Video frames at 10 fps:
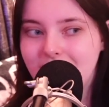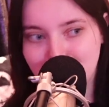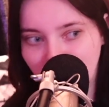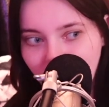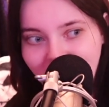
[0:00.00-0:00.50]
I'm
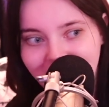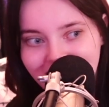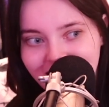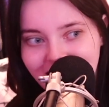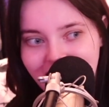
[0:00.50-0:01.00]
not.
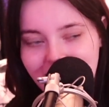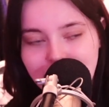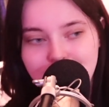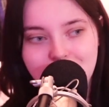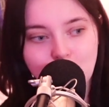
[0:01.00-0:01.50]

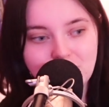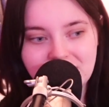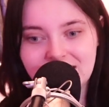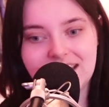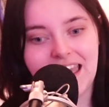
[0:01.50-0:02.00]
I'm only
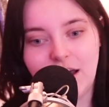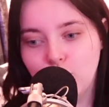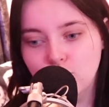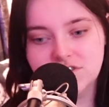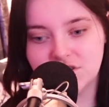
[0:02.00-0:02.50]
going to get
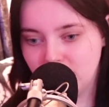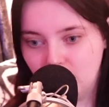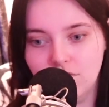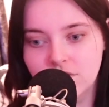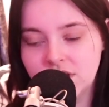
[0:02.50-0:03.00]
older
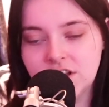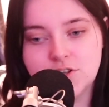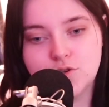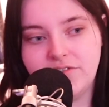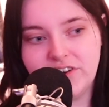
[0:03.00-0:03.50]
though.
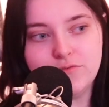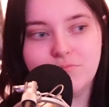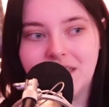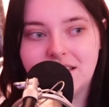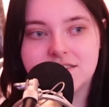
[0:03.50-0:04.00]
So if I don't
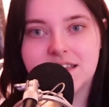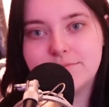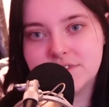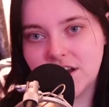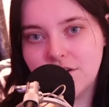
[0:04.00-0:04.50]
make the
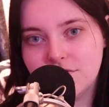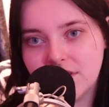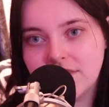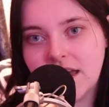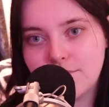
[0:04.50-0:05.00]
steps now,
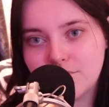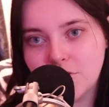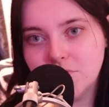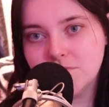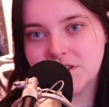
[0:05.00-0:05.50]
then that
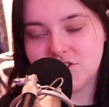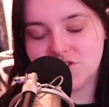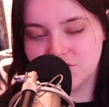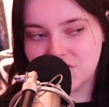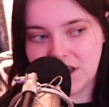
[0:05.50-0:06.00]
problem is
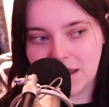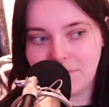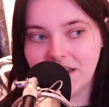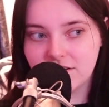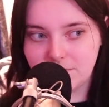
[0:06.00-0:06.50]
just going to get
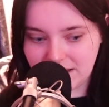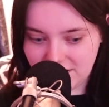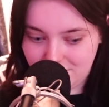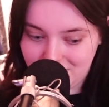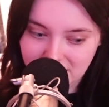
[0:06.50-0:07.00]
bigger and
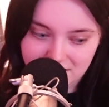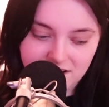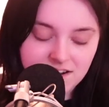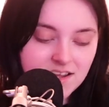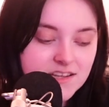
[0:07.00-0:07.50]
bigger and
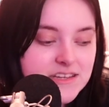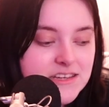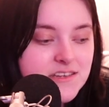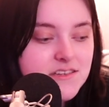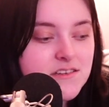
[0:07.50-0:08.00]
bigger.
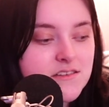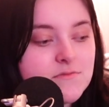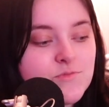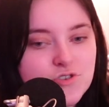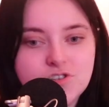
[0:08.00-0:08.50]

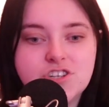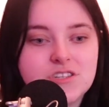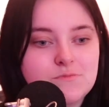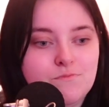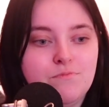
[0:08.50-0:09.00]
So
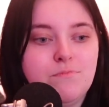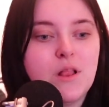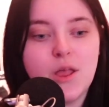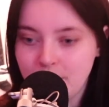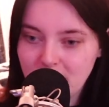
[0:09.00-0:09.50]
just
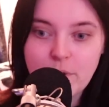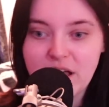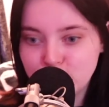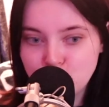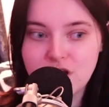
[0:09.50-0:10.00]
blimmin'
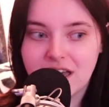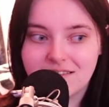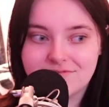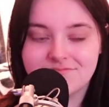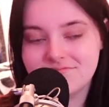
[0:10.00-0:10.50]
well do it.
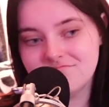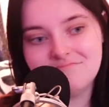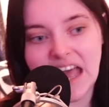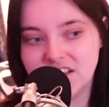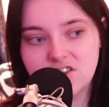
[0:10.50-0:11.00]

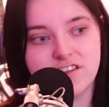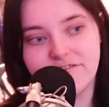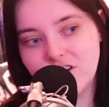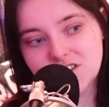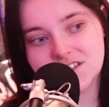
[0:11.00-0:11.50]
That's all
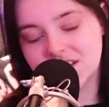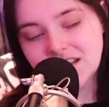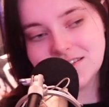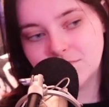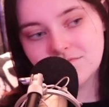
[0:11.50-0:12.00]
I've got to say
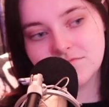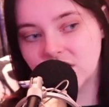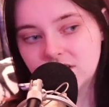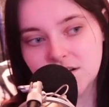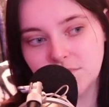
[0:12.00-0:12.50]
to
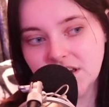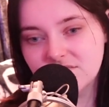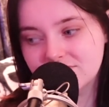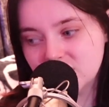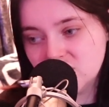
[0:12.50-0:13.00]
younger me.
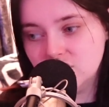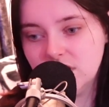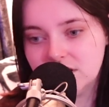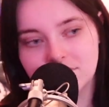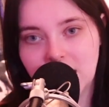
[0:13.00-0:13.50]
Just do
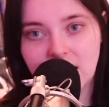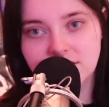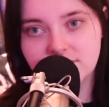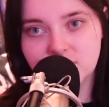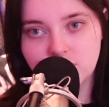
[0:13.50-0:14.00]
it. End
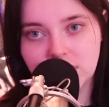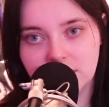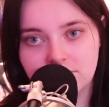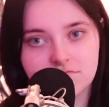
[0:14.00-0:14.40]
of story.